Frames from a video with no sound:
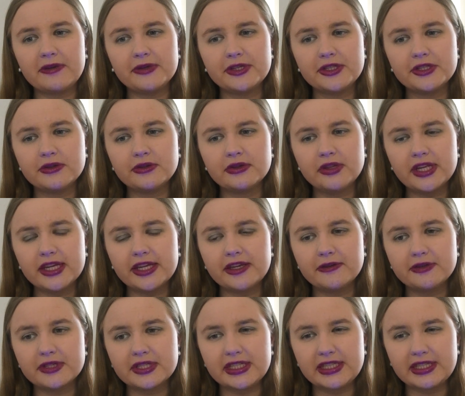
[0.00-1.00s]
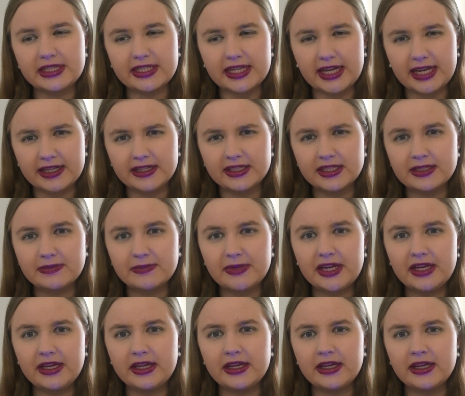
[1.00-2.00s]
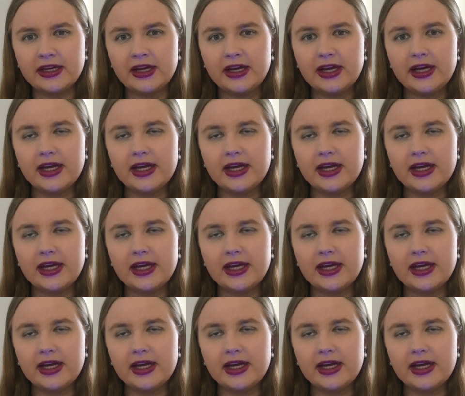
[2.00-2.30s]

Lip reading: We saw like it was an intense meeting.